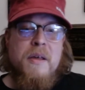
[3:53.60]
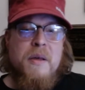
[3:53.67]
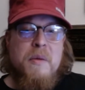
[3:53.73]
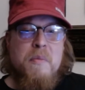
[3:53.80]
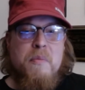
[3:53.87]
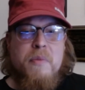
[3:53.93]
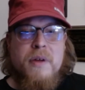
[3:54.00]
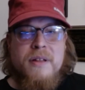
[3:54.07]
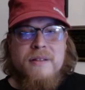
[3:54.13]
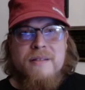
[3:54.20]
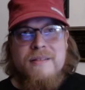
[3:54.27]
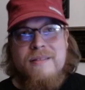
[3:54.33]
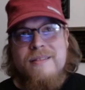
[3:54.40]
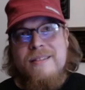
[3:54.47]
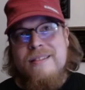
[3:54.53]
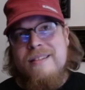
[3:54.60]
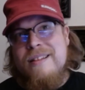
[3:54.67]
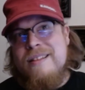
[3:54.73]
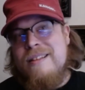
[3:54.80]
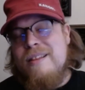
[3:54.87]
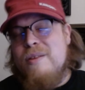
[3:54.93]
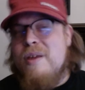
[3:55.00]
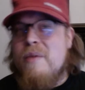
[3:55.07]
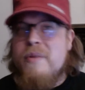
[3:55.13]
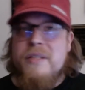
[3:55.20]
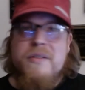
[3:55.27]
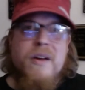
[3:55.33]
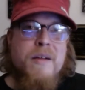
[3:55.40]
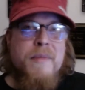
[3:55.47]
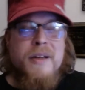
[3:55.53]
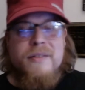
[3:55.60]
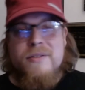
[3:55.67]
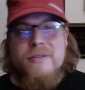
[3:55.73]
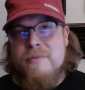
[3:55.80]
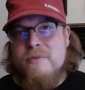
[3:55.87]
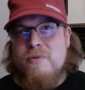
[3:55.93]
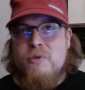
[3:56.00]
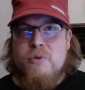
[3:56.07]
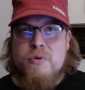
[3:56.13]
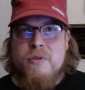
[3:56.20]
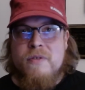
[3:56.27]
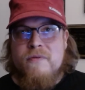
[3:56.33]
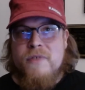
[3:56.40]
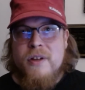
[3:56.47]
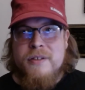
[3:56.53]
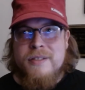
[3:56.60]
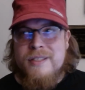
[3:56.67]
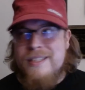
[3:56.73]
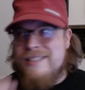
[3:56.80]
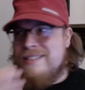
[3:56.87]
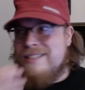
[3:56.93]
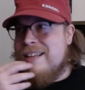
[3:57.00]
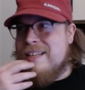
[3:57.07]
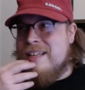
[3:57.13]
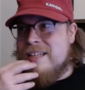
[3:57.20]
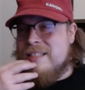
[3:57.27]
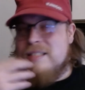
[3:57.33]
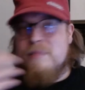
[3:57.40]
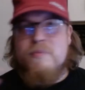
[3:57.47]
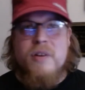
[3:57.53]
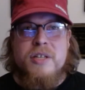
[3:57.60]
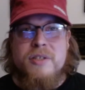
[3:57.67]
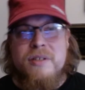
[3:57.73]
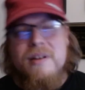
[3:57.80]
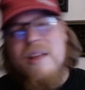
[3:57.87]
but you can't really talk about it in terms of truth and falsity. It's like an expression.